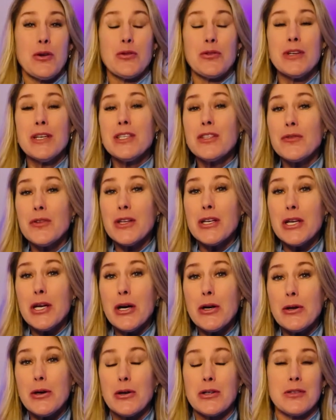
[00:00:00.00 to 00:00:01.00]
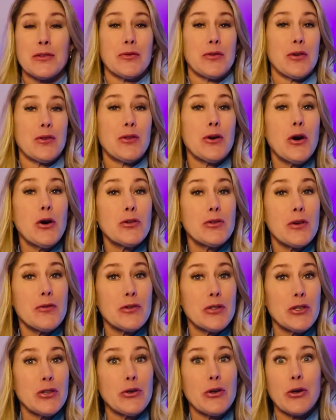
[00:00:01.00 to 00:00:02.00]
this video is for those of
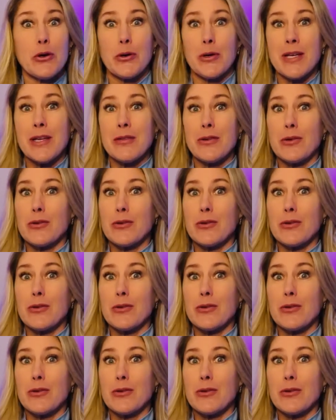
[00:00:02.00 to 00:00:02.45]
you who are either